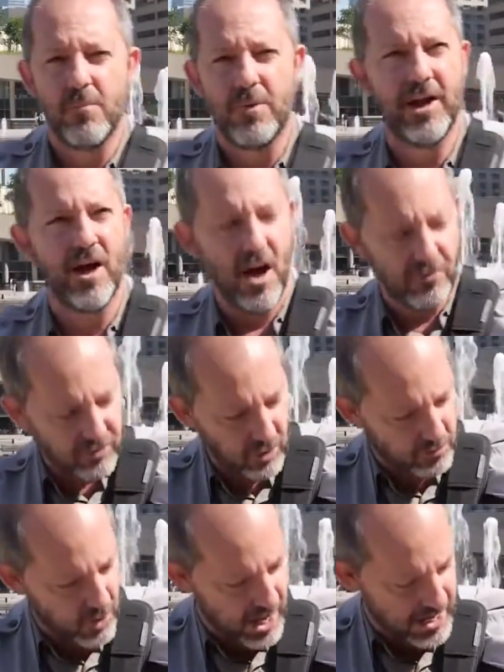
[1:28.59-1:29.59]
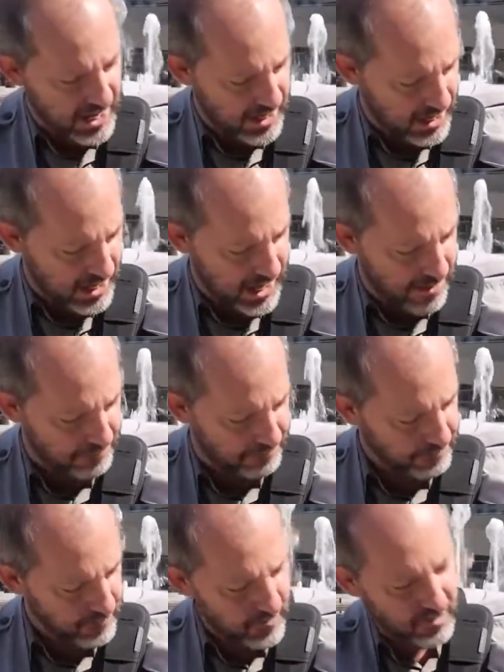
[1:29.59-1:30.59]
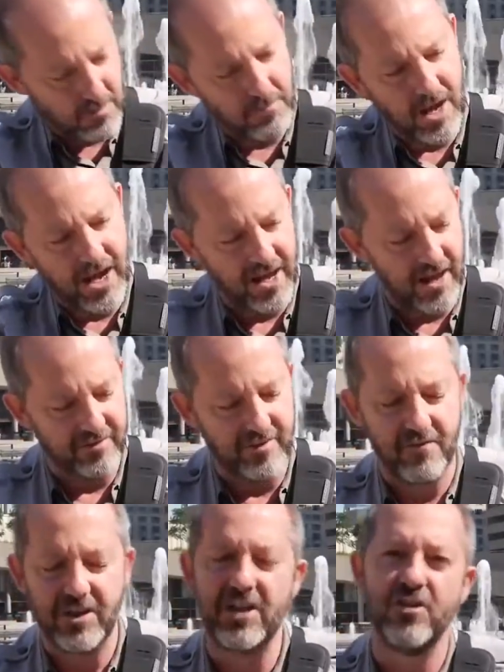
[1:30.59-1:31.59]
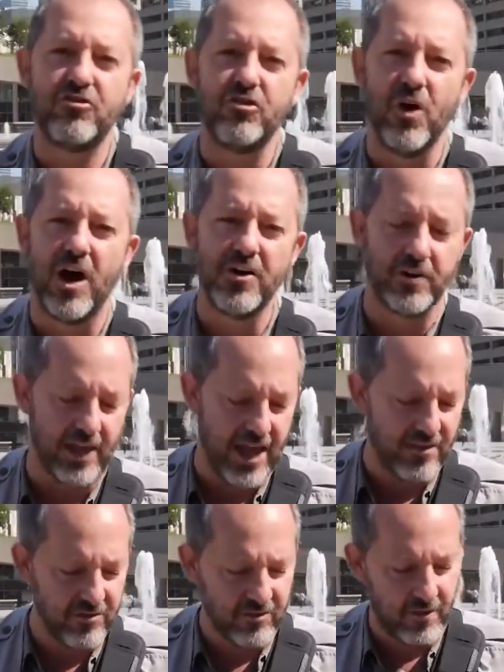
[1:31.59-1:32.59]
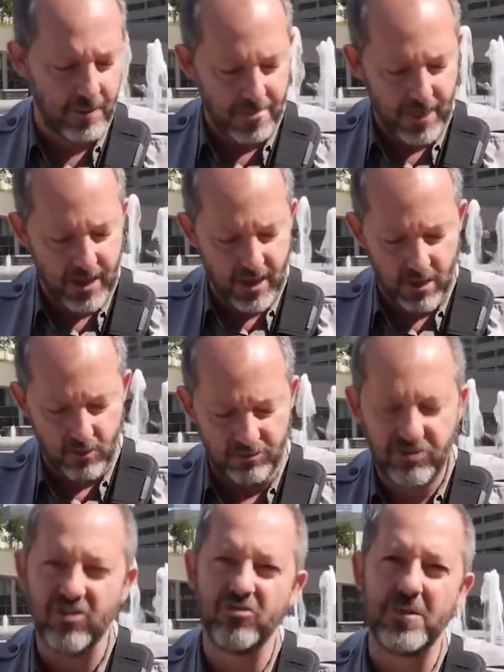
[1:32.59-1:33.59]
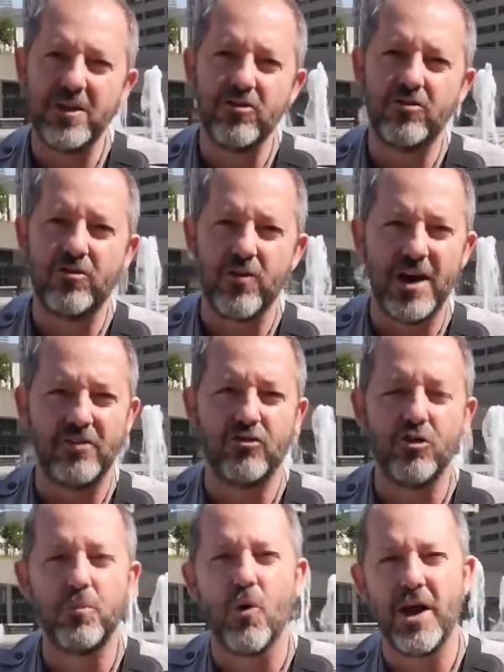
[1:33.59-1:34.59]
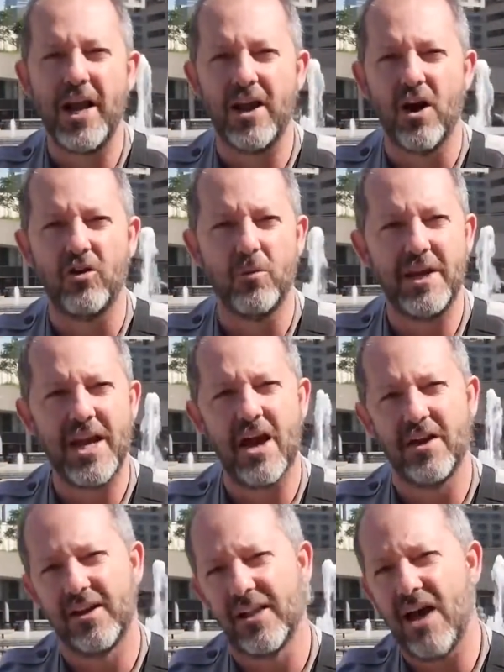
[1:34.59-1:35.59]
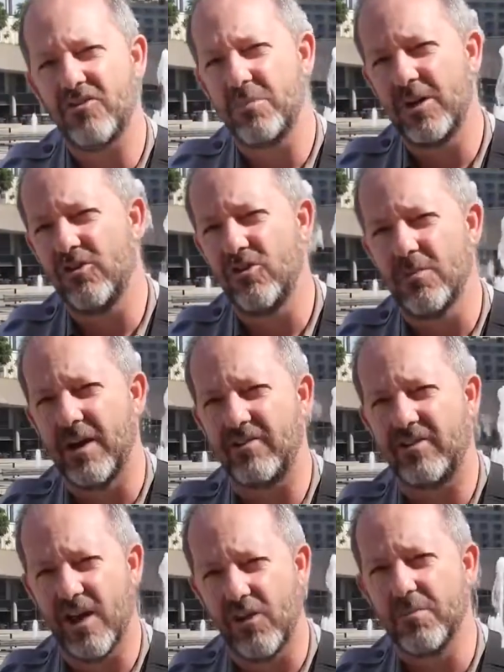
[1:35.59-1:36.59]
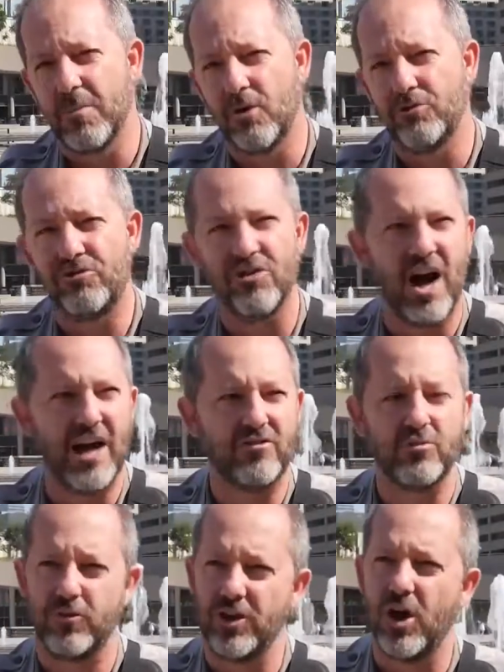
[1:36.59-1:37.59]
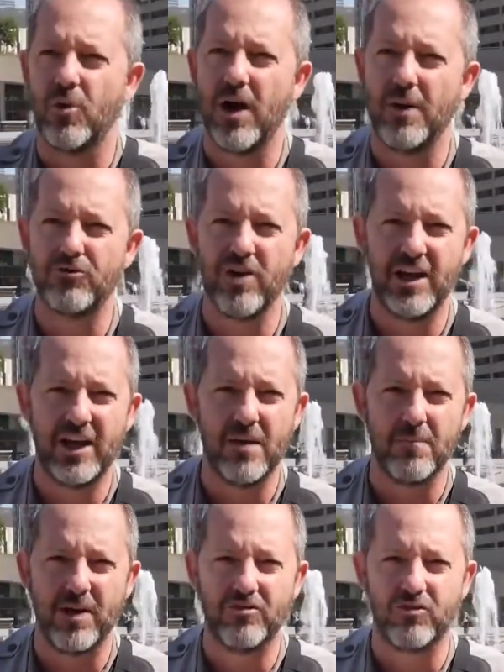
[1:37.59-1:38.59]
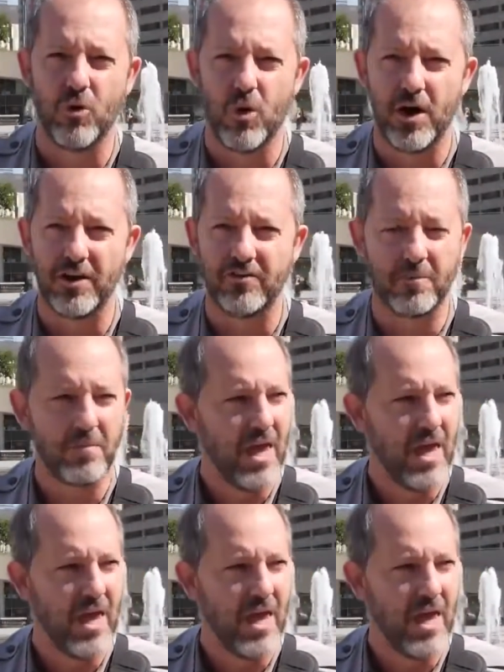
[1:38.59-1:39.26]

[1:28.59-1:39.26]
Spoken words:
But I also brought in my 70 to 200 lens, which gives me the great 2.8 all the way down, and allows me to do my stealth mode shots, you know, where I'm trying to get my stories.